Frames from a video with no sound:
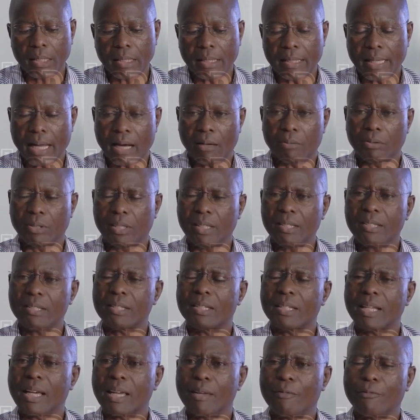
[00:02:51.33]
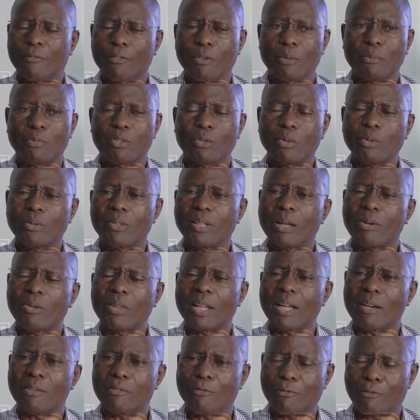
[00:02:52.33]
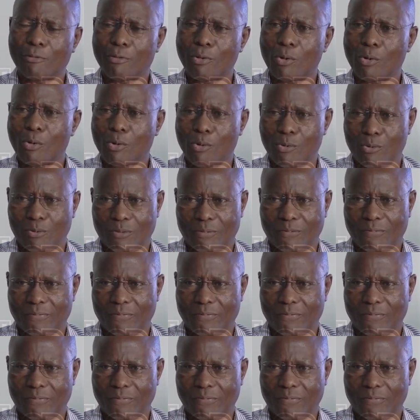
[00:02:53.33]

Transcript: Now, this time from two thousand four